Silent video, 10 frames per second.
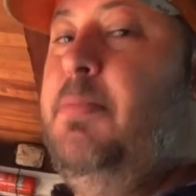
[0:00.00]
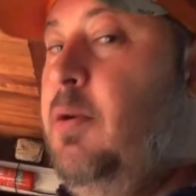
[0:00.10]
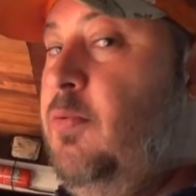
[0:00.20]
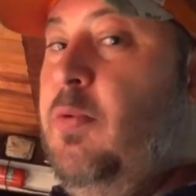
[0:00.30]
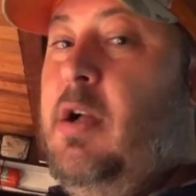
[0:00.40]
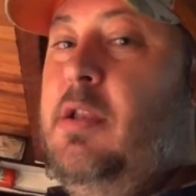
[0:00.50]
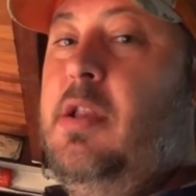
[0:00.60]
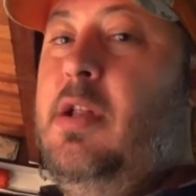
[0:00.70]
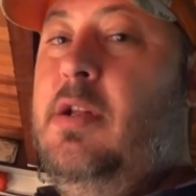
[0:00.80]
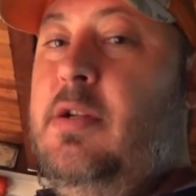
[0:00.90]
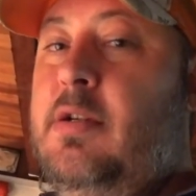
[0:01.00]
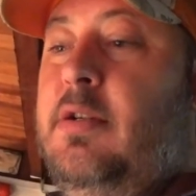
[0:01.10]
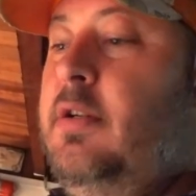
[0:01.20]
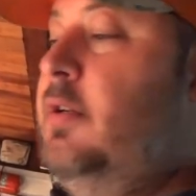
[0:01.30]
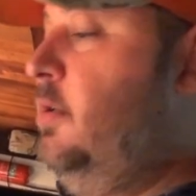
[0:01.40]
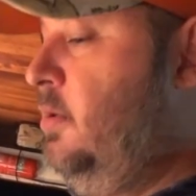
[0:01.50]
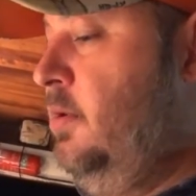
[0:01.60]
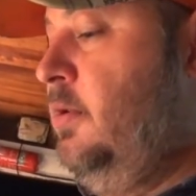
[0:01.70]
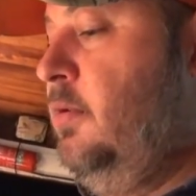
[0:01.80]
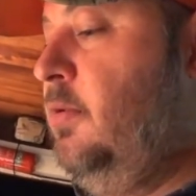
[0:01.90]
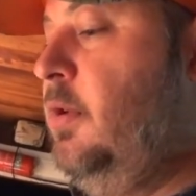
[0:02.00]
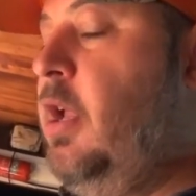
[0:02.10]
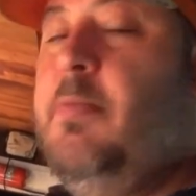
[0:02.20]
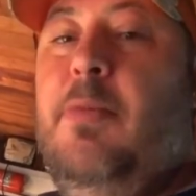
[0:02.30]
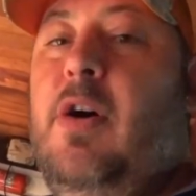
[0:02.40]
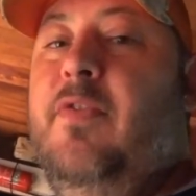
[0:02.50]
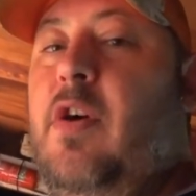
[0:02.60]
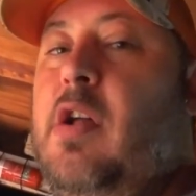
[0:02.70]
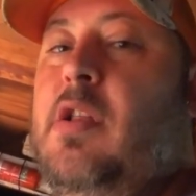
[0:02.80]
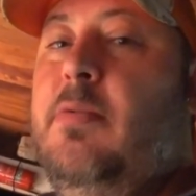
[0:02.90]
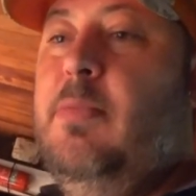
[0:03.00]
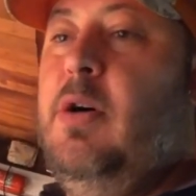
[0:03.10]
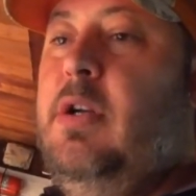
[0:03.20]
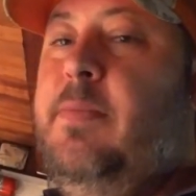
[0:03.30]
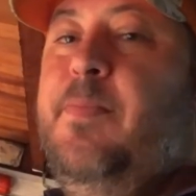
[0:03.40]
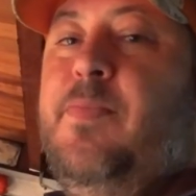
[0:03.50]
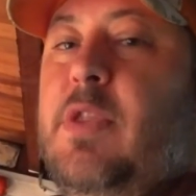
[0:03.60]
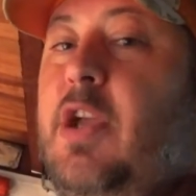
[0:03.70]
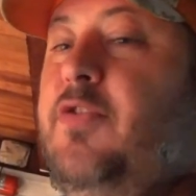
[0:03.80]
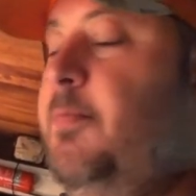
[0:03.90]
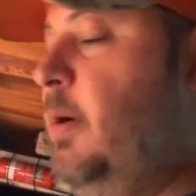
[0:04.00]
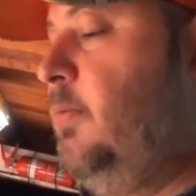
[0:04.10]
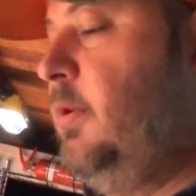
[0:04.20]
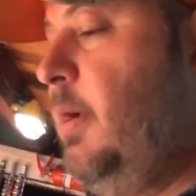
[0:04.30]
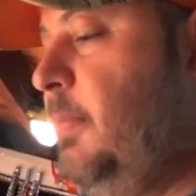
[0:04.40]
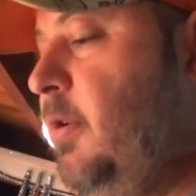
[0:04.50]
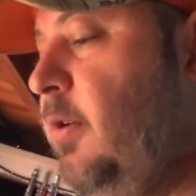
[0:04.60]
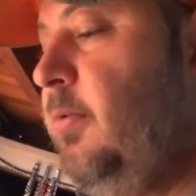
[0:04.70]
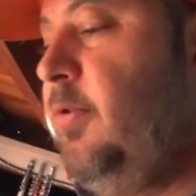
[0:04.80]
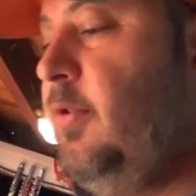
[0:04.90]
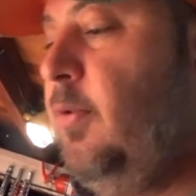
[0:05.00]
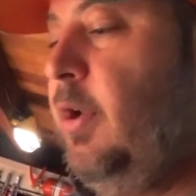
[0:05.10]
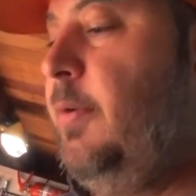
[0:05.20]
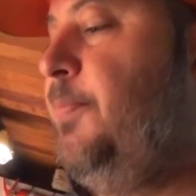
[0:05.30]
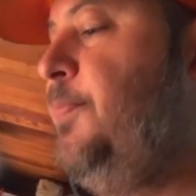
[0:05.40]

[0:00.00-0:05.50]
build once. Well, that's my advice on my engine build coming through, surely.